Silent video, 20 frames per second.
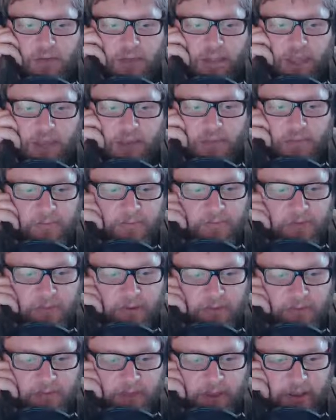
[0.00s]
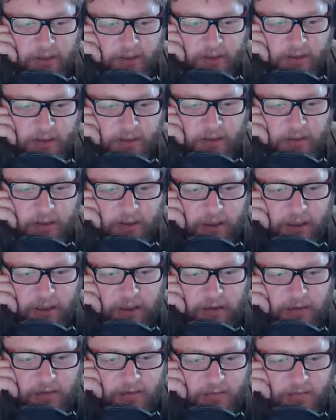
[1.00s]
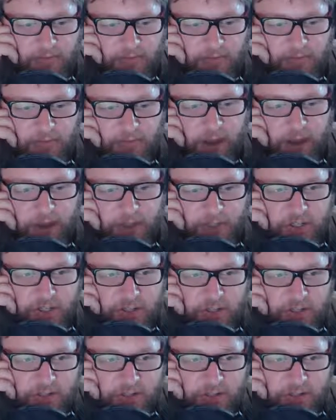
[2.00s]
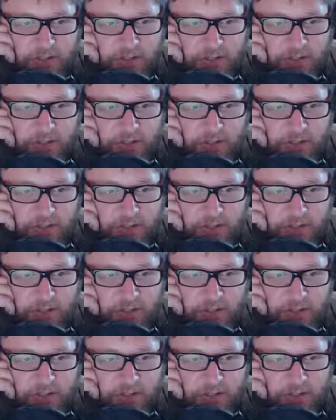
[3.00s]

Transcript: game feels like it got rushed